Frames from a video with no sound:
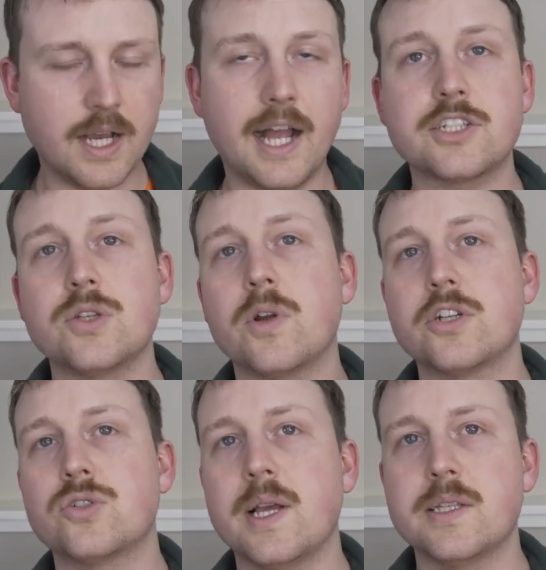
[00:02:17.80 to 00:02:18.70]
I actually want to
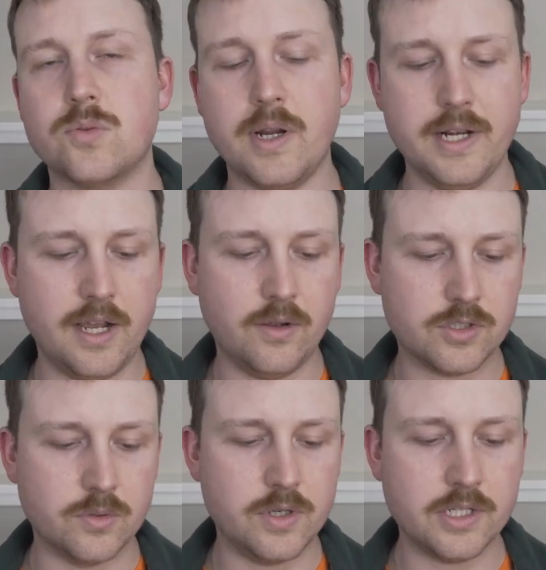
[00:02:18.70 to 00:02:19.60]
try this right now.
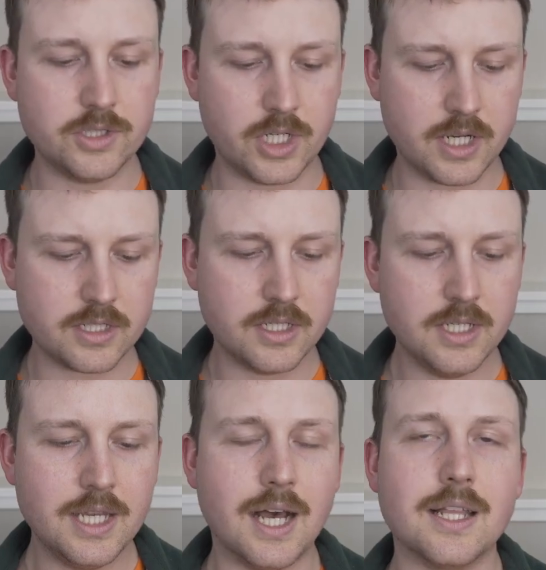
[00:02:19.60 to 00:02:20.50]
So Nunchuk
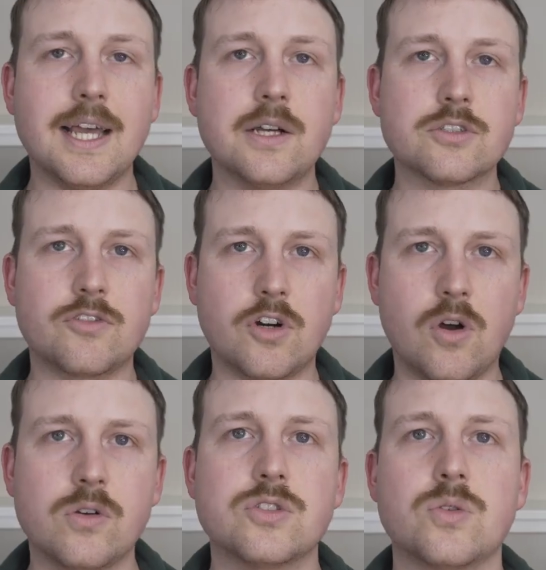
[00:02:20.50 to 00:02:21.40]
allows for
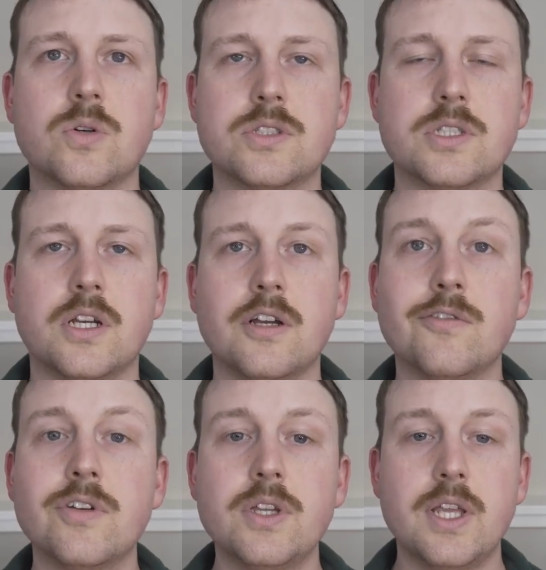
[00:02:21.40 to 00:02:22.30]
all sorts
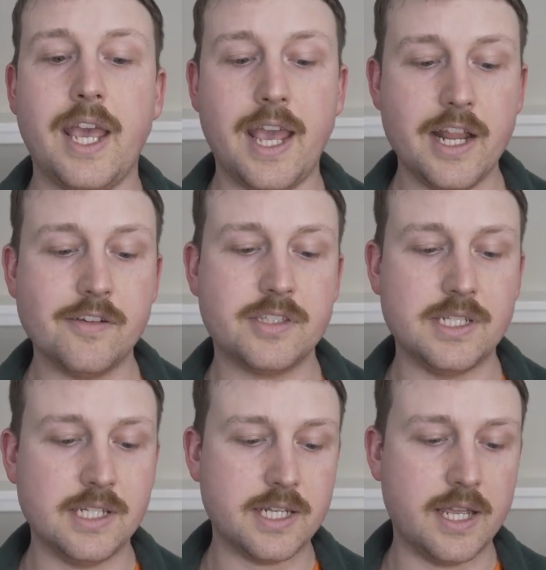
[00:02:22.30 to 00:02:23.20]
of
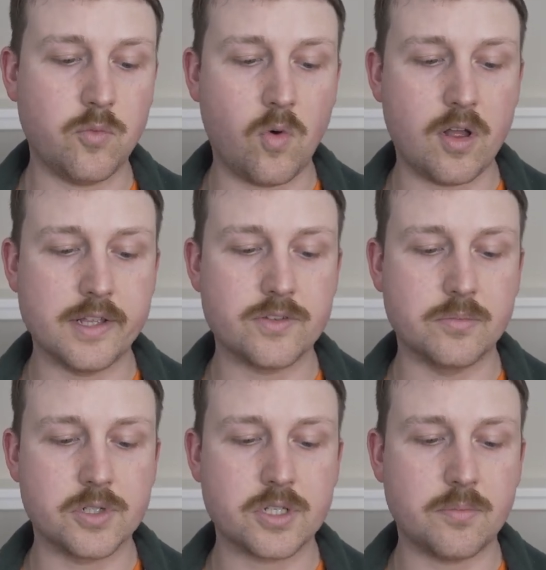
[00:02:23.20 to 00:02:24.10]
NFC type wallets. So
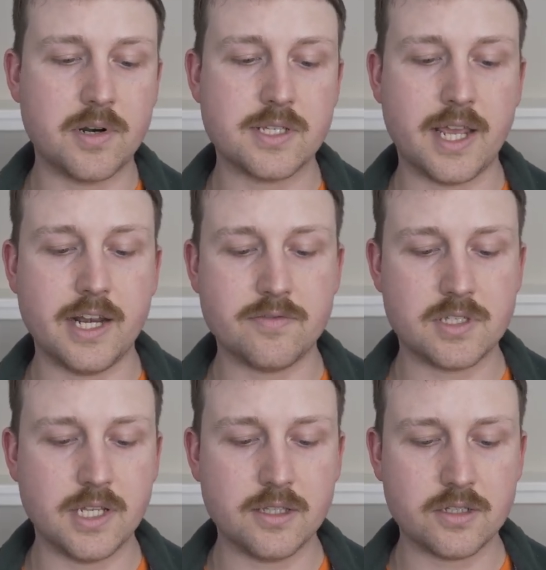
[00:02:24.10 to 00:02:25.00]
I'm just going to press
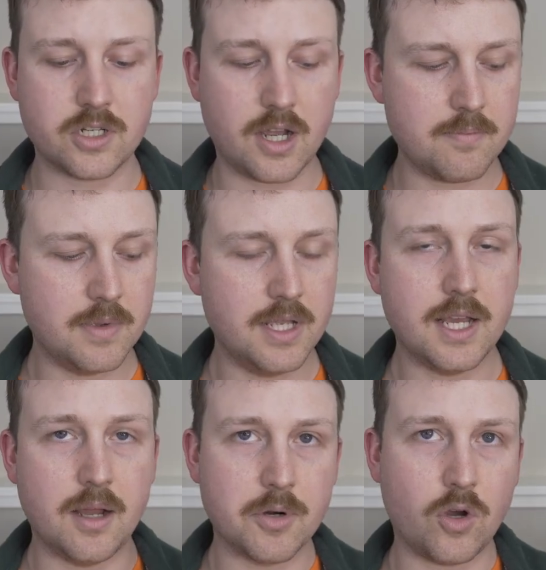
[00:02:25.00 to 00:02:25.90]
NFC at the top.
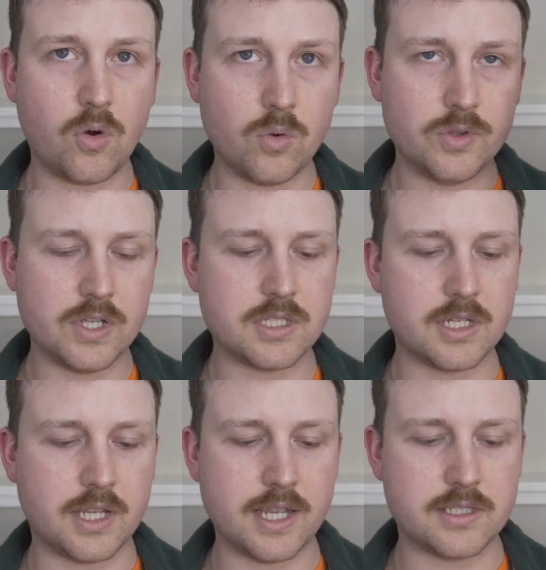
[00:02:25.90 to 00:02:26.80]
I'm going to hold this
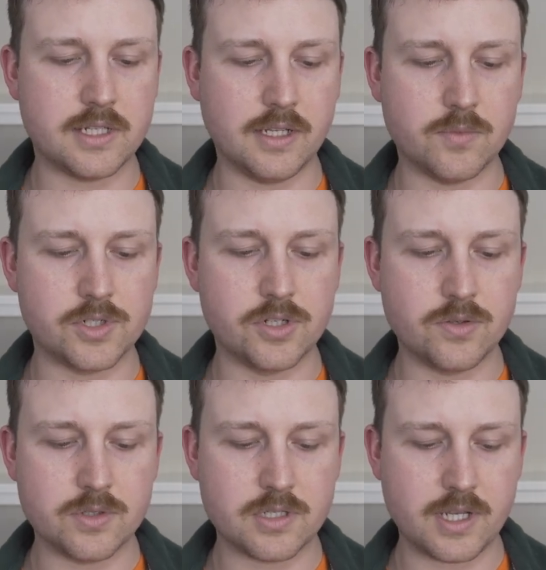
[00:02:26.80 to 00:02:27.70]
against it, which
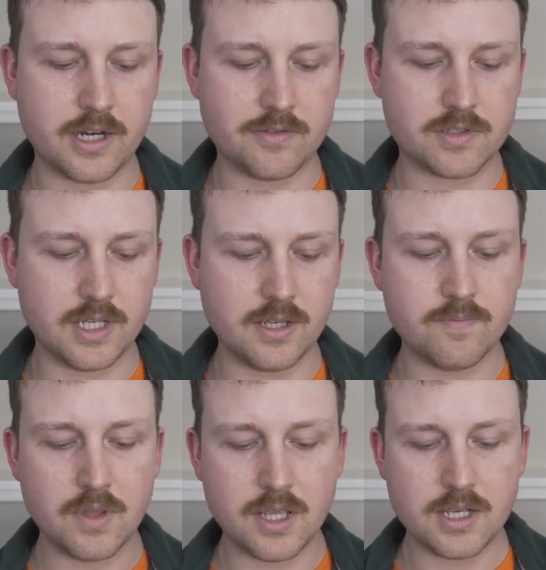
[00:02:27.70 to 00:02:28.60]
uses NFC.
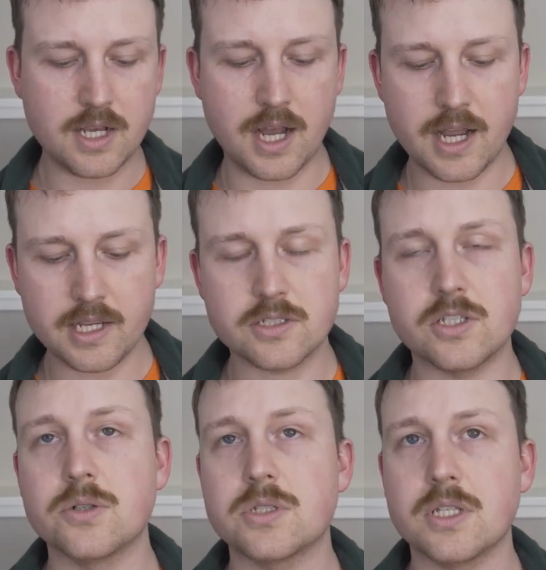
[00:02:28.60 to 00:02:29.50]

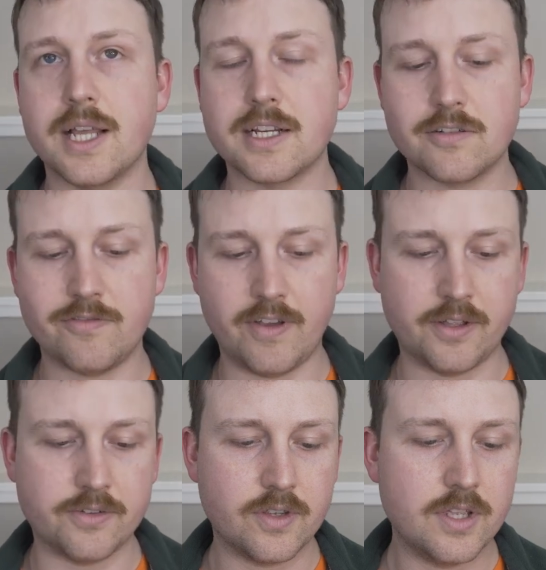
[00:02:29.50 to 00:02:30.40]
ISO select
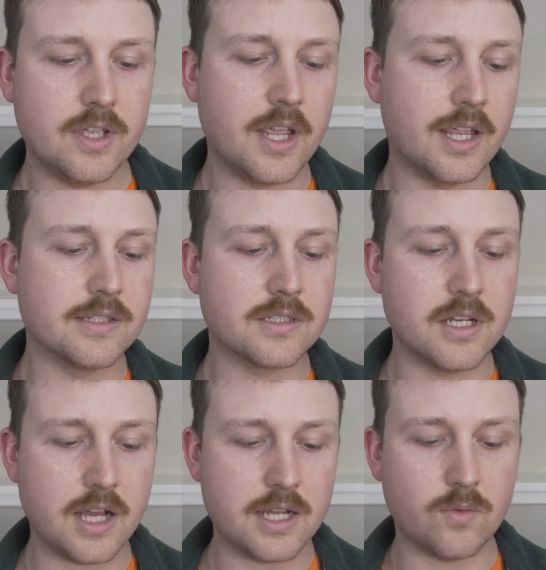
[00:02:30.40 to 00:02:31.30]
failed. It does
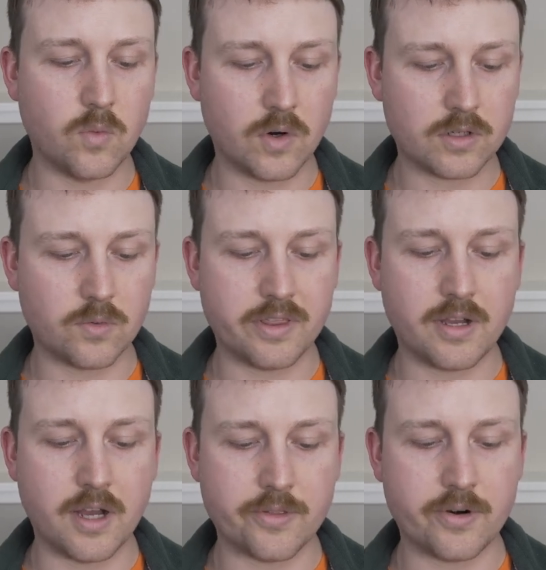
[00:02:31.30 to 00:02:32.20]
not work with
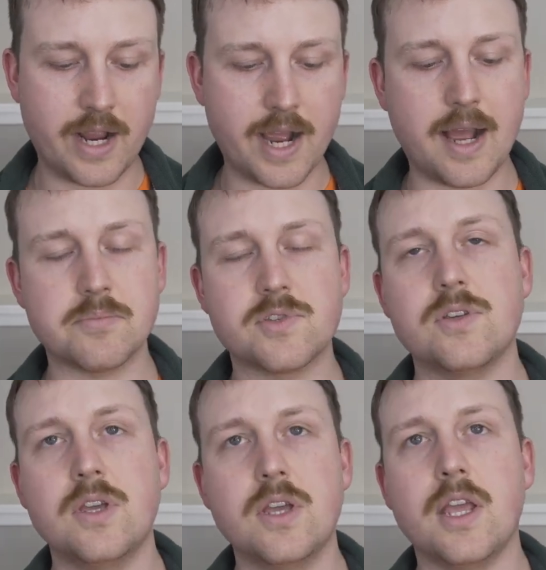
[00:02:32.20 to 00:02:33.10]
other apps.
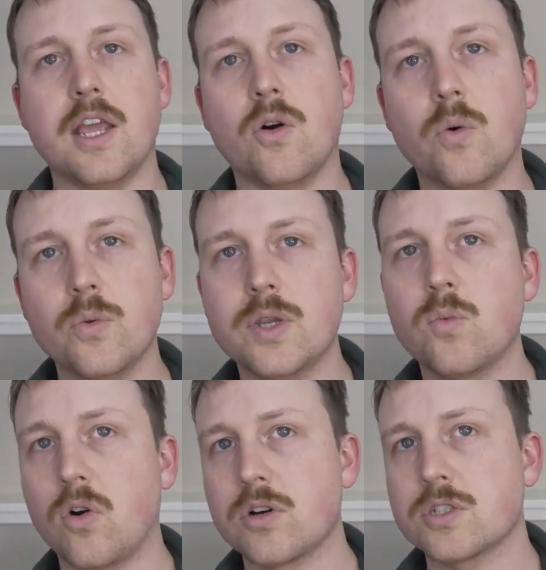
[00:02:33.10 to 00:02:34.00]
It only
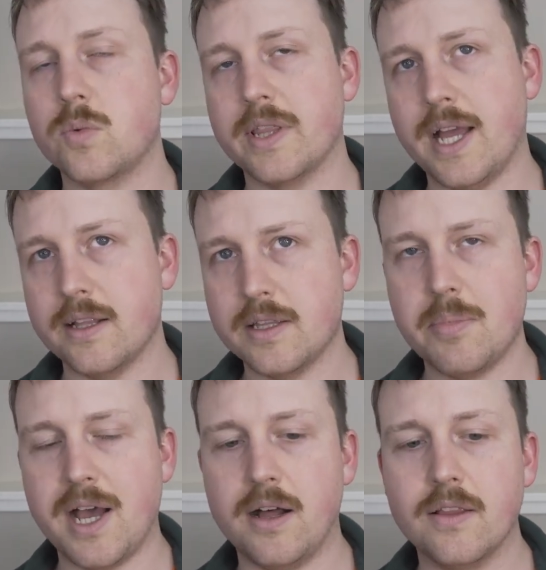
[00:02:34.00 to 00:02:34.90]
works with
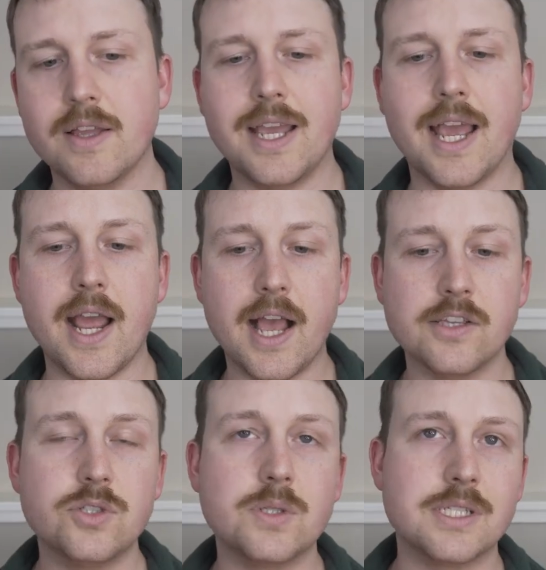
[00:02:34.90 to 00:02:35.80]
Ellipal. And
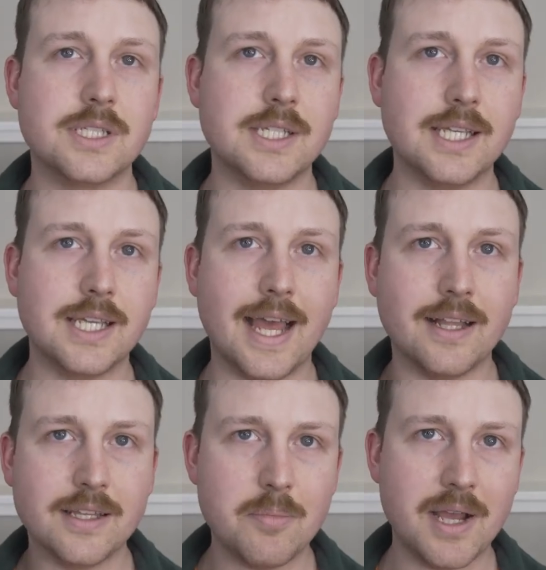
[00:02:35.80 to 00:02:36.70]
as you can see,
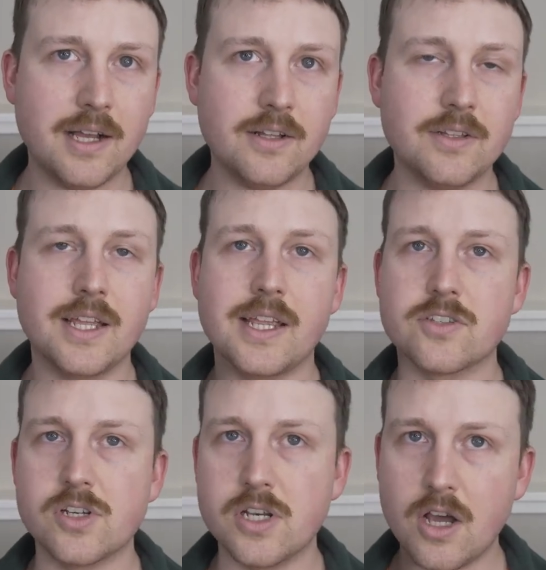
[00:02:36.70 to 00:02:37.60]
Ellipal
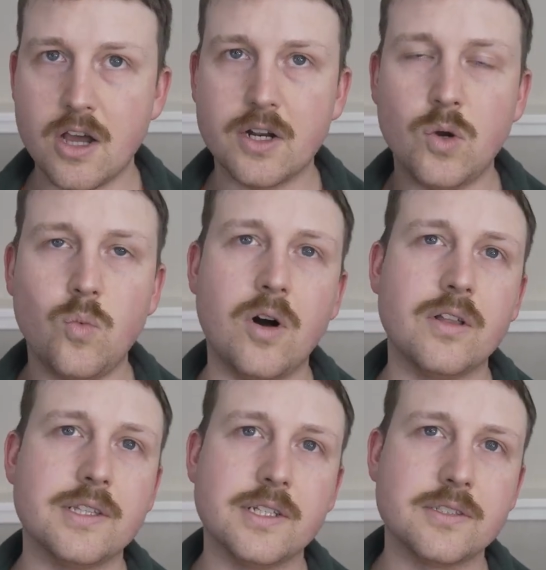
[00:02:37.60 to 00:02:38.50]
is not a
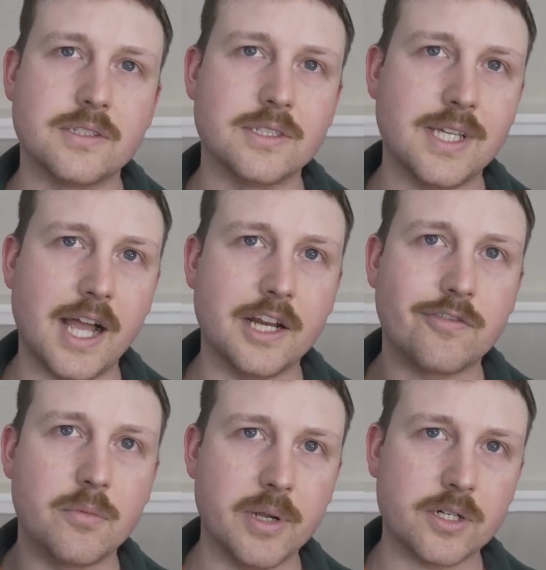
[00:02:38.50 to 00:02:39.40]
wallet that's designed
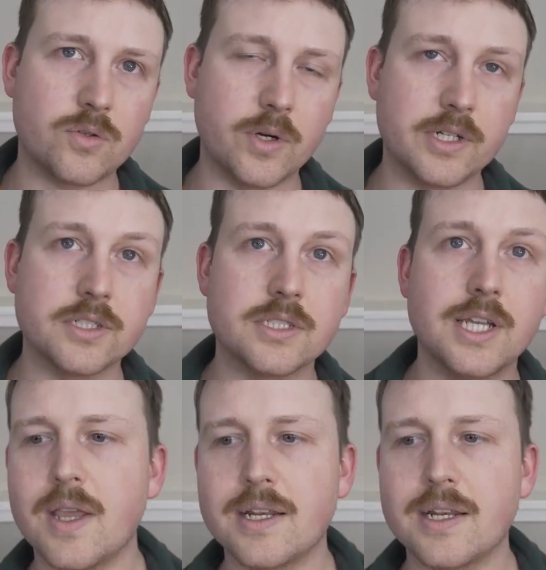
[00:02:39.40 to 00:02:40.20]
for Bitcoiners.